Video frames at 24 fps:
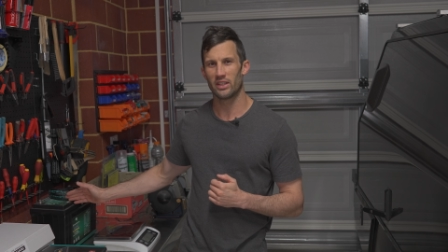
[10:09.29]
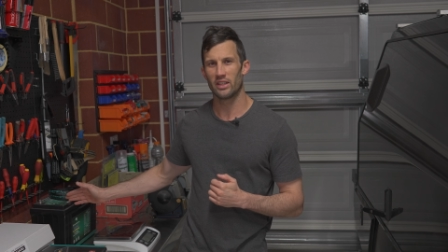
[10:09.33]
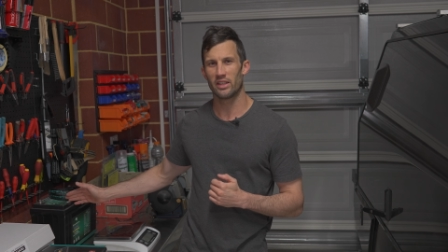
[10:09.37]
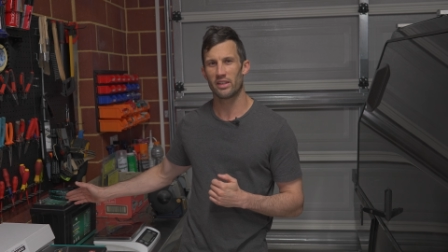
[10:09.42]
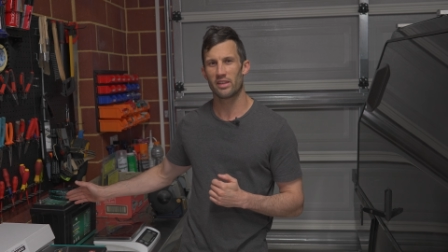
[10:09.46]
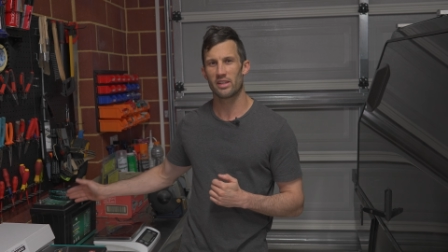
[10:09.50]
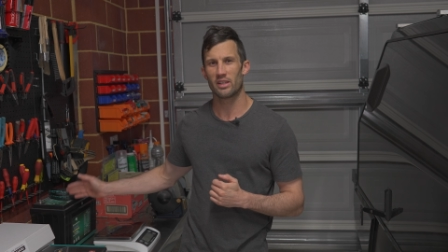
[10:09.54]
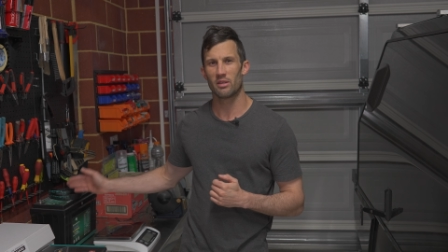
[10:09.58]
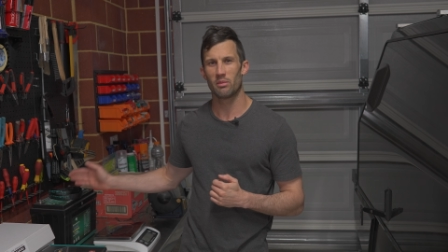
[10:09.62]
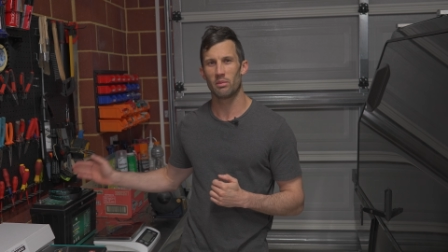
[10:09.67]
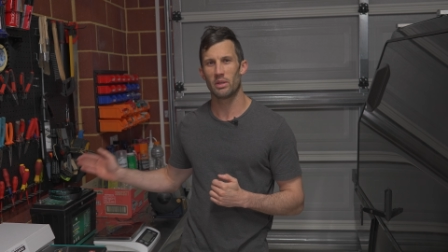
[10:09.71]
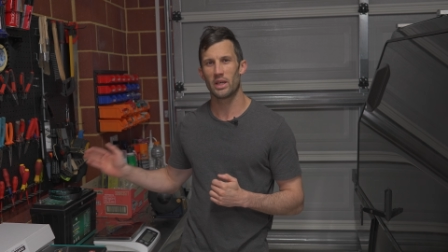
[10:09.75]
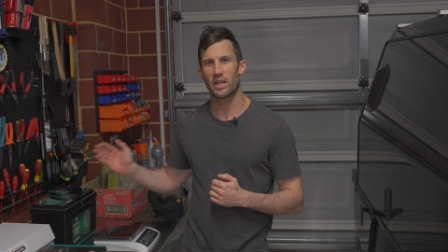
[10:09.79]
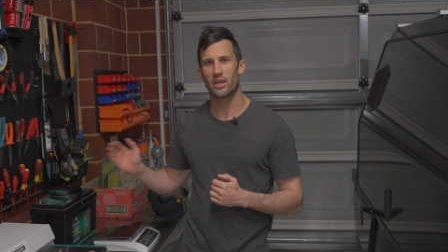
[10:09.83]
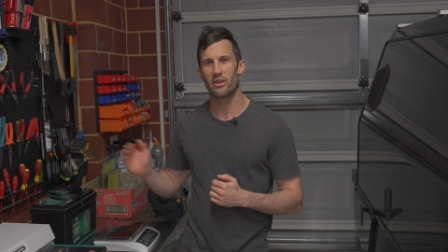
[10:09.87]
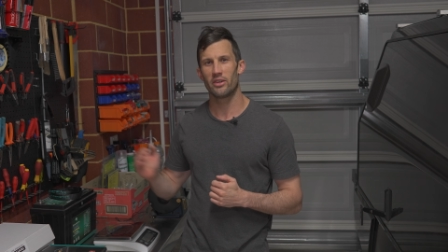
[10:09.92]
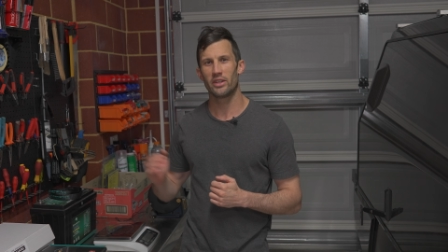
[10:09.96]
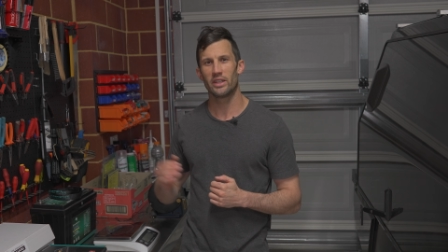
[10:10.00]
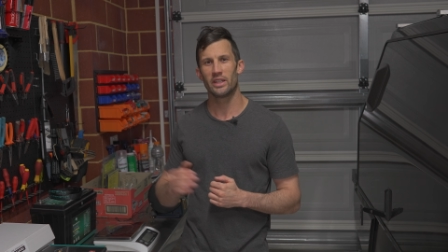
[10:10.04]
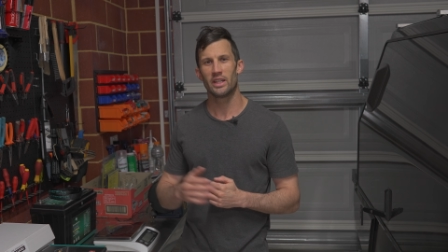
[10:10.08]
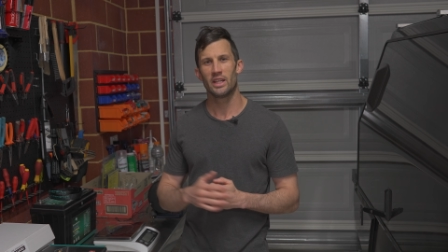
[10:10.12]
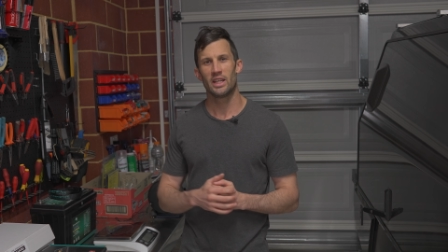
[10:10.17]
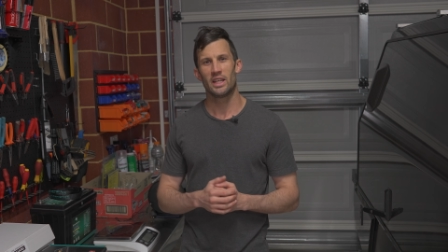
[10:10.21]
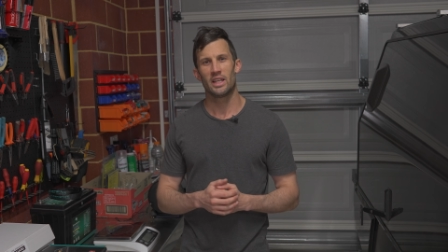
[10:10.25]
lithium
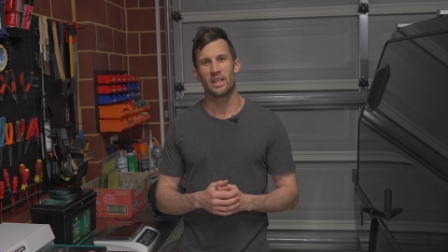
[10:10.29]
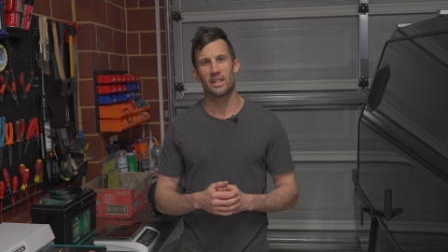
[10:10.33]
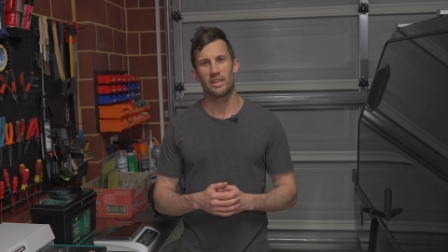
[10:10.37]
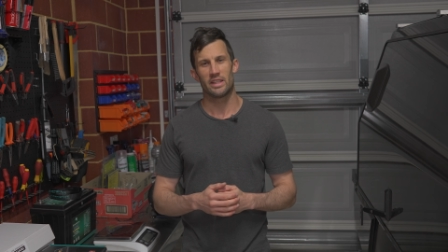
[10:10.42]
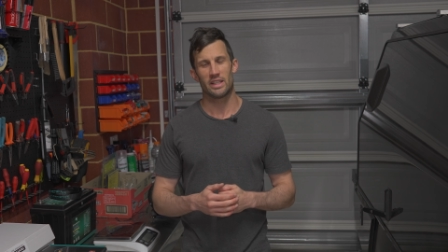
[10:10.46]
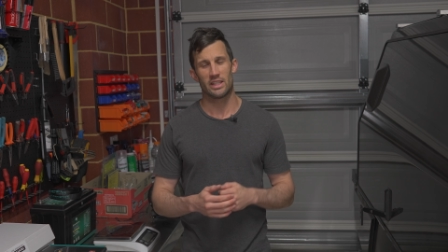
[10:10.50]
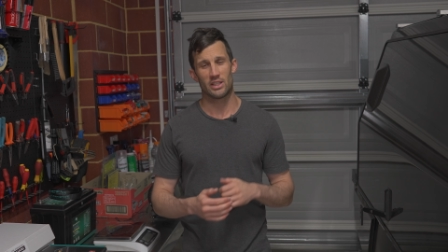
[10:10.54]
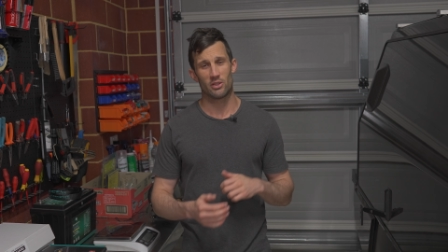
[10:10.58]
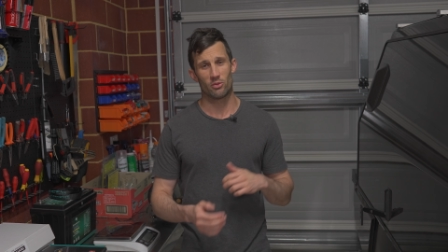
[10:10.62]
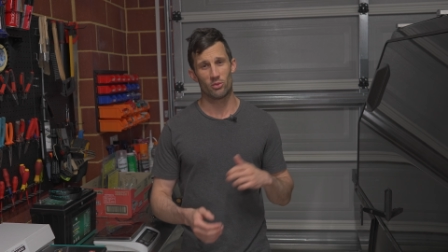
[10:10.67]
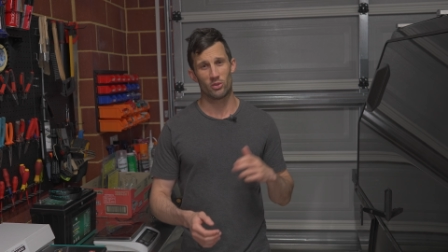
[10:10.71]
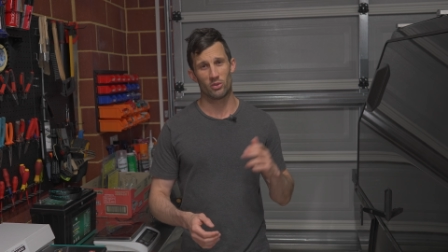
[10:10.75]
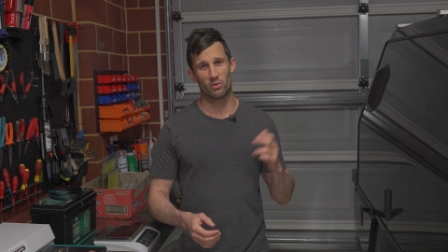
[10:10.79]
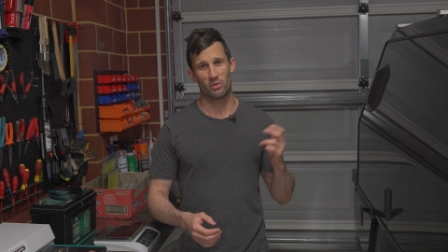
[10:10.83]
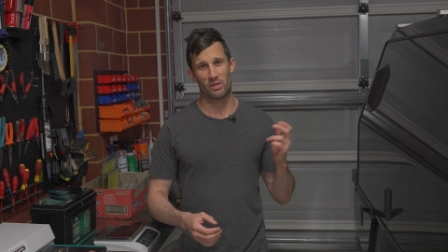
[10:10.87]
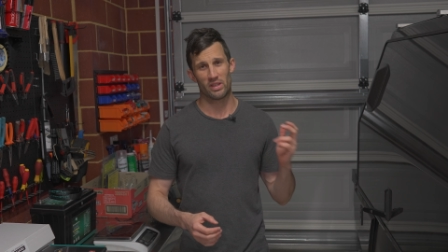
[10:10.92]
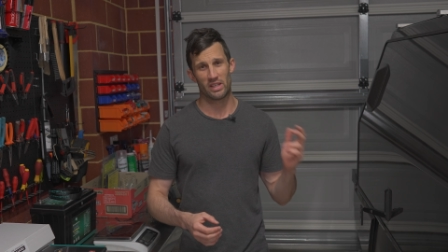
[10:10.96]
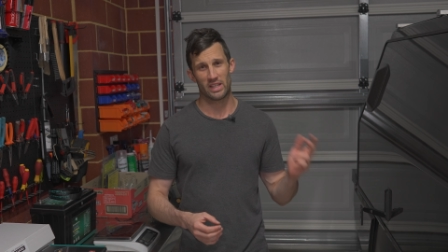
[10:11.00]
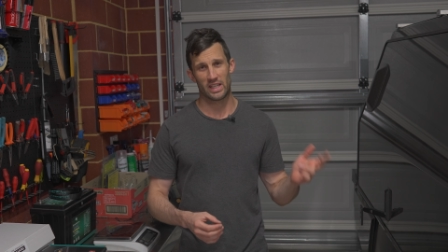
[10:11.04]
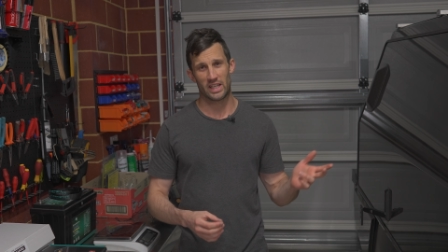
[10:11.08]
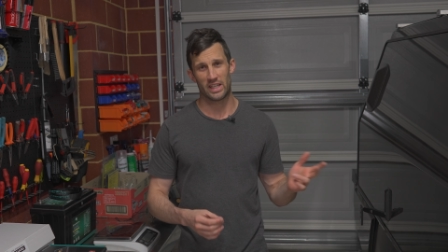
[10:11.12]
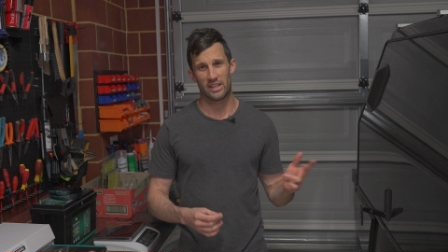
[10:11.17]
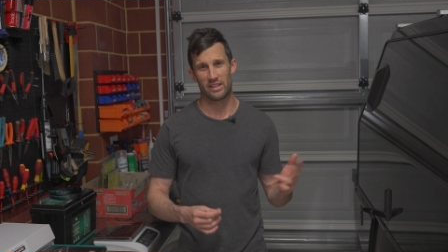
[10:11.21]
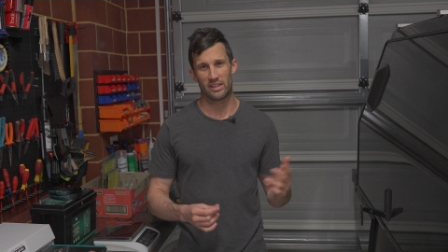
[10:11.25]
battery than you would with an
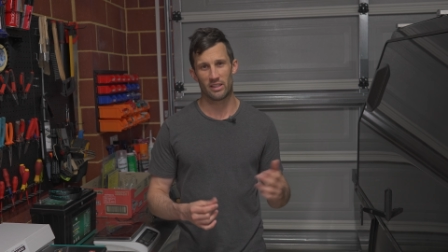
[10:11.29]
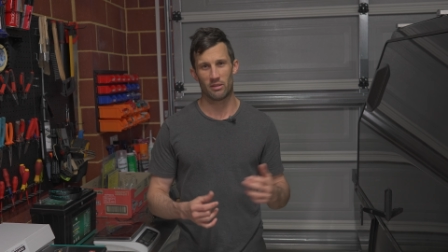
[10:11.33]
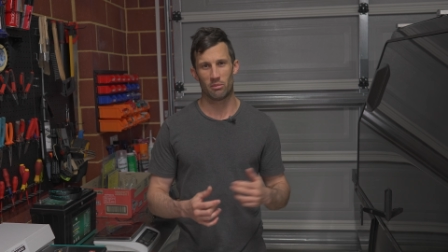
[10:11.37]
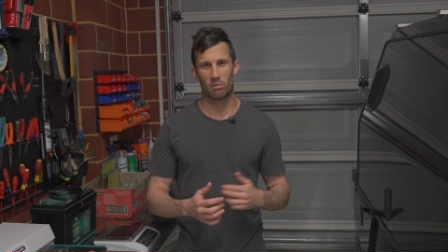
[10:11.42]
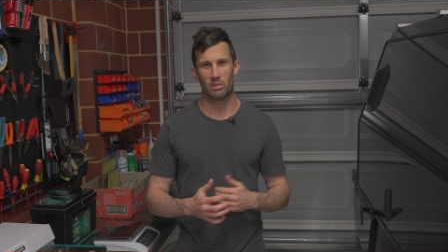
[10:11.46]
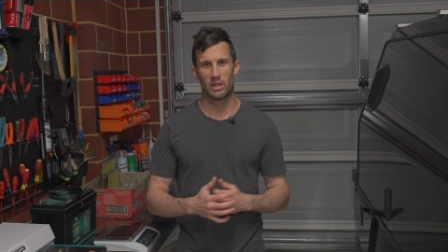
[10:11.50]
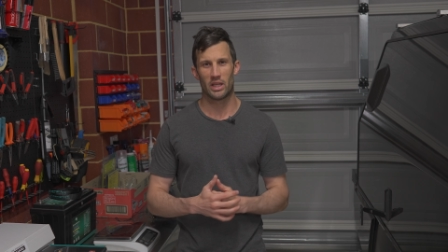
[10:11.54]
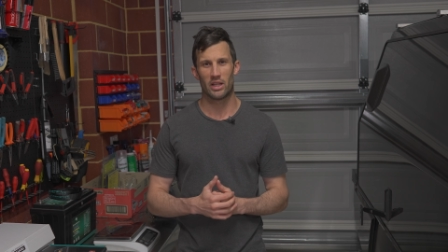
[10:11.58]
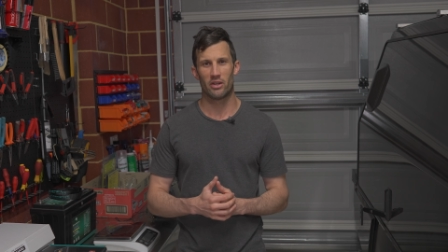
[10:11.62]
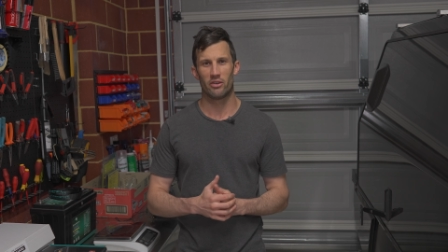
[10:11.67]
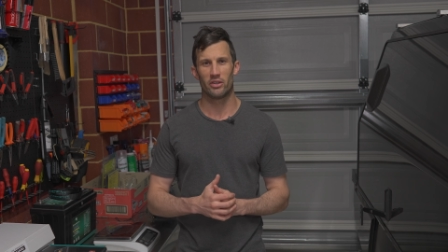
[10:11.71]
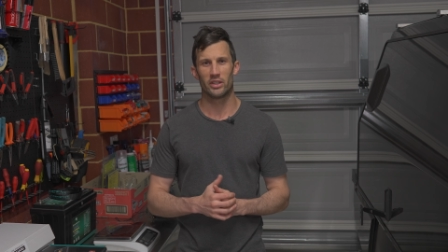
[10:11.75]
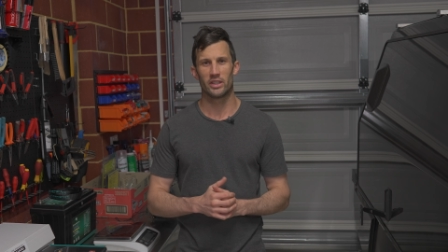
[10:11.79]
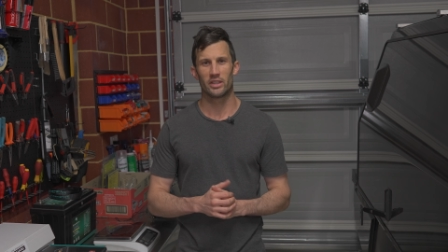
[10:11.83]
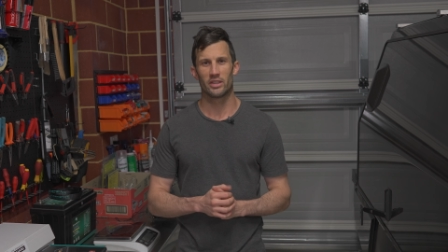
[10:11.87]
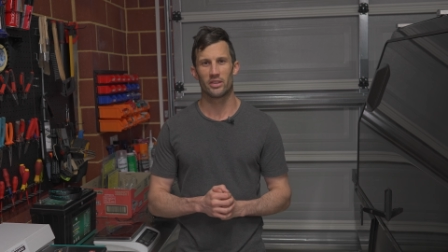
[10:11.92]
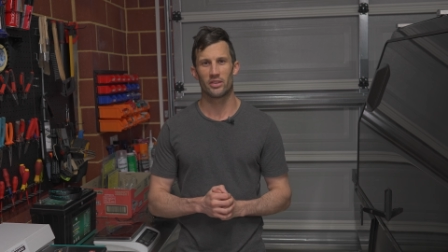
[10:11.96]
AGM battery.